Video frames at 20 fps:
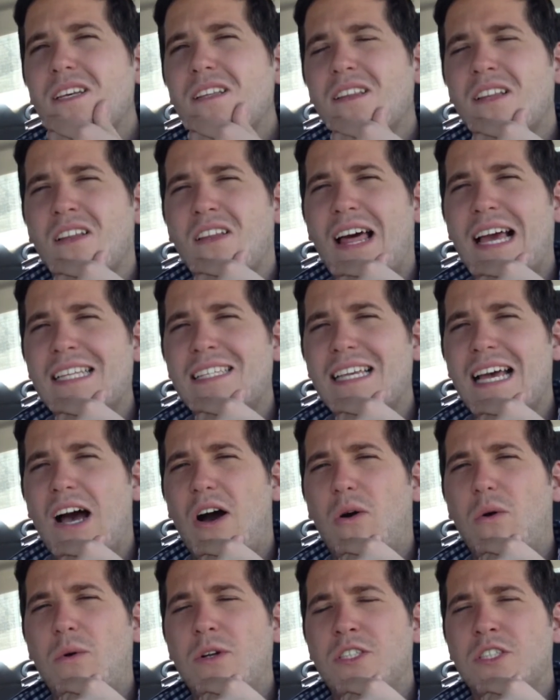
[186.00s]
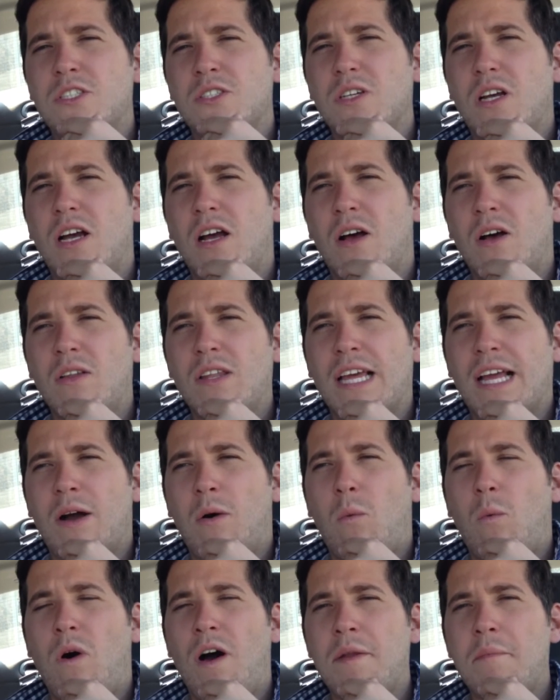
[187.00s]
the Lights Out, which is uh, like
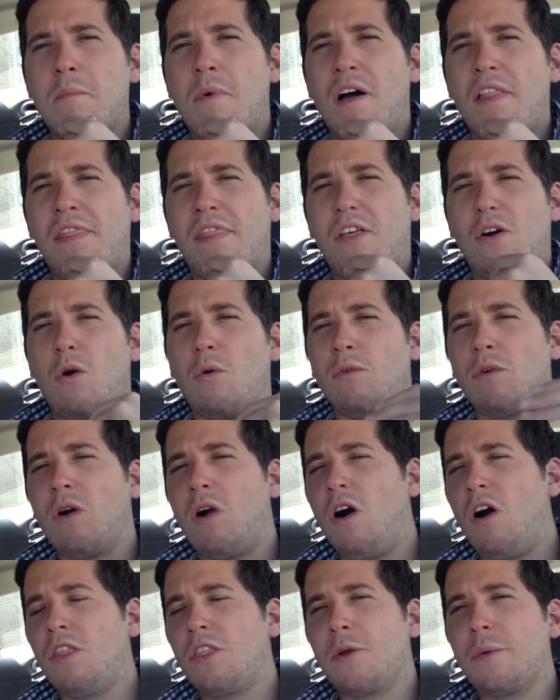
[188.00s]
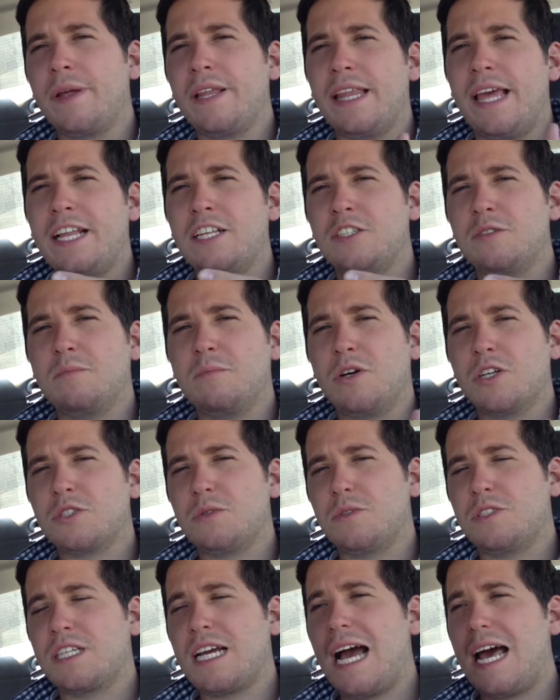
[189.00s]
a one month overall of the Green Lantern
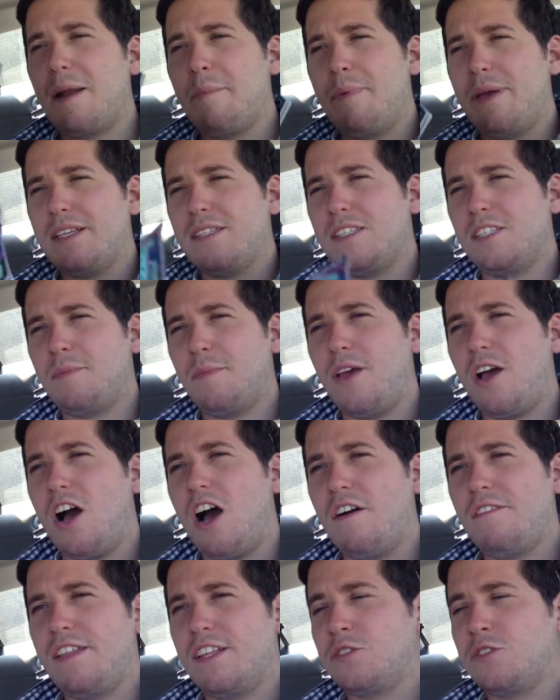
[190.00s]
books, which kind of pisses me off.